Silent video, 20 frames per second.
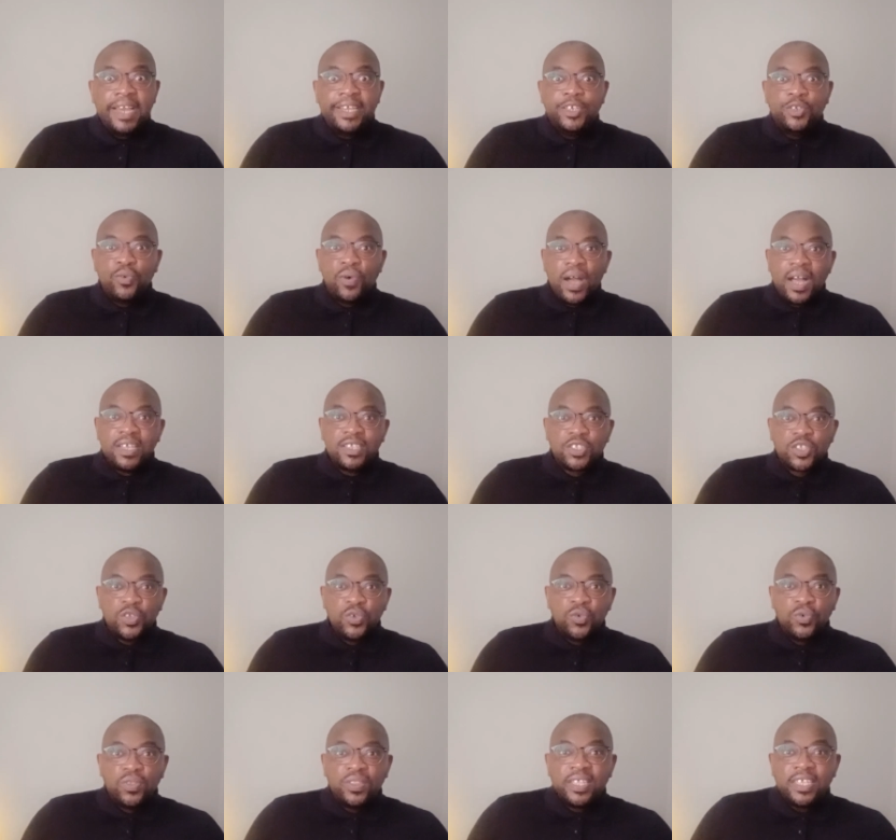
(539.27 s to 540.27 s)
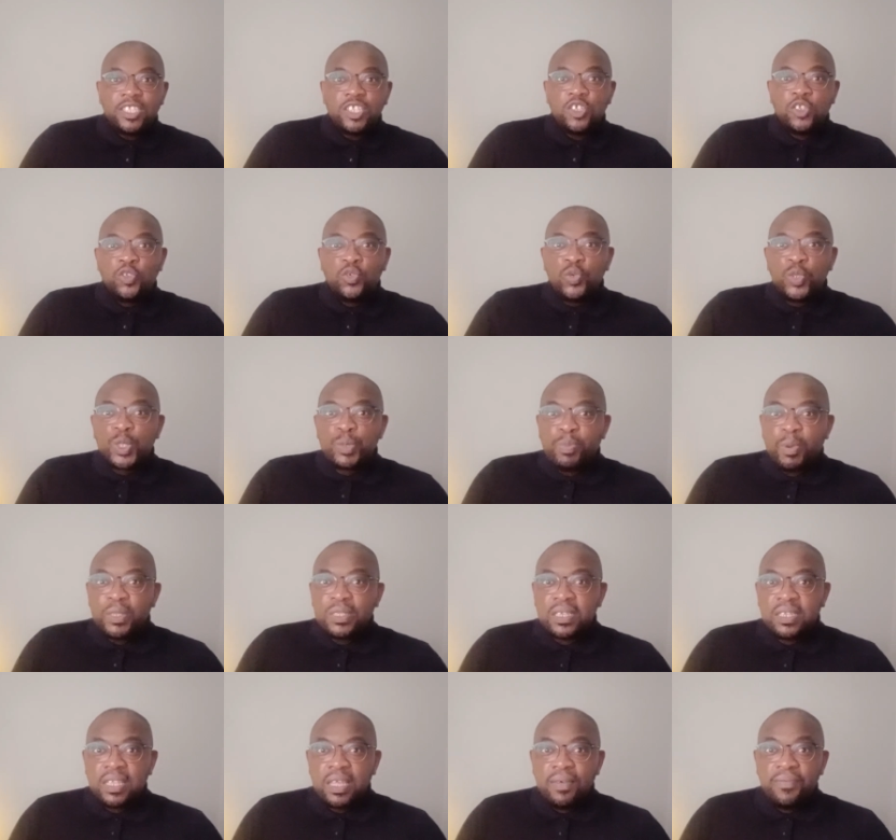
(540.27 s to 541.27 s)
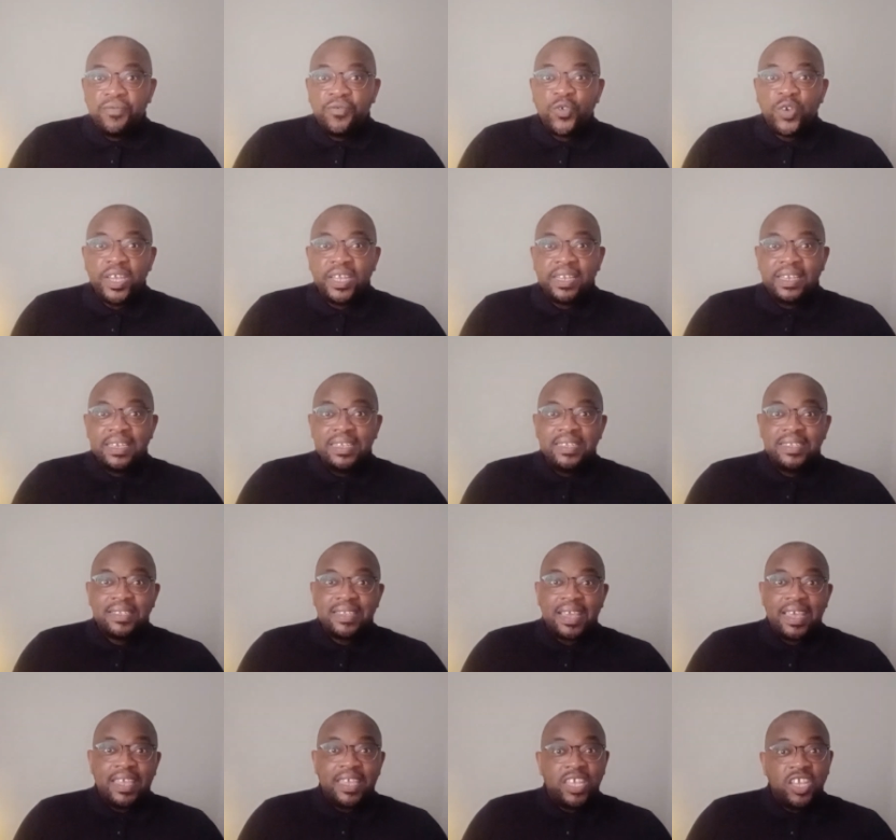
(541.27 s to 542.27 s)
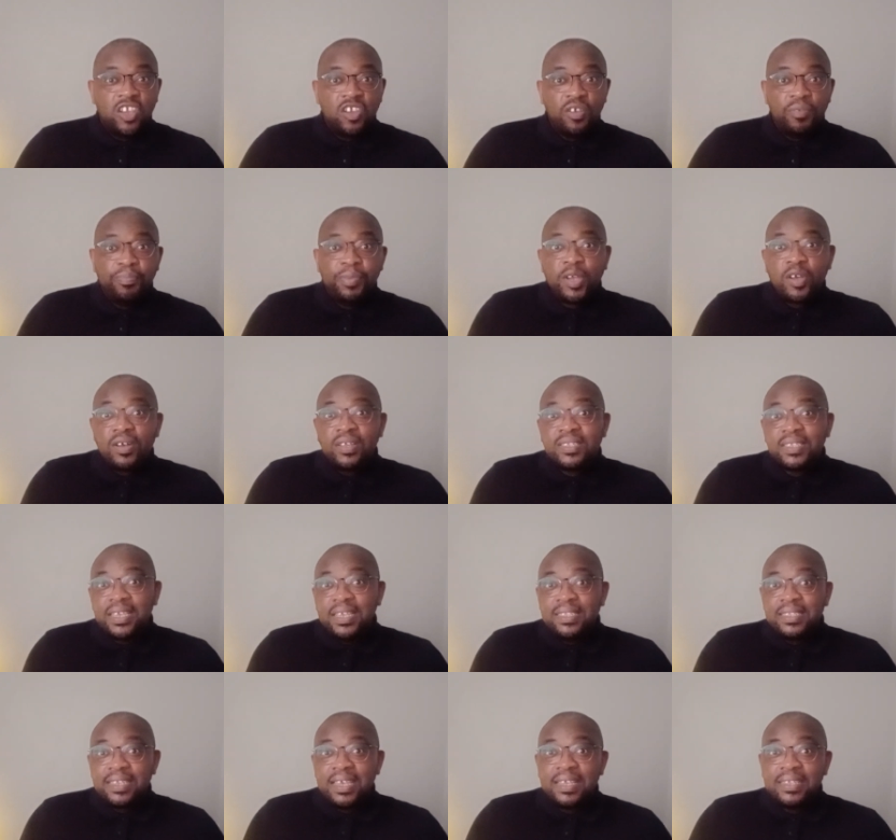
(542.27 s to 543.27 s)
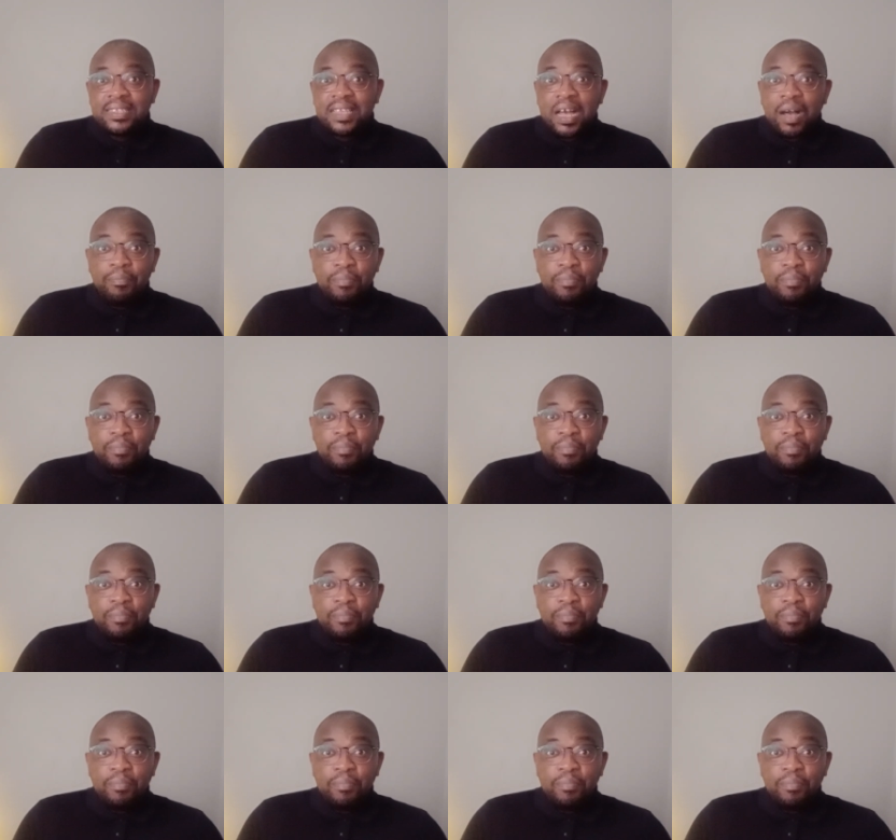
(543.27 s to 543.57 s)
I do ask you that do sponsor them for at least a year because it takes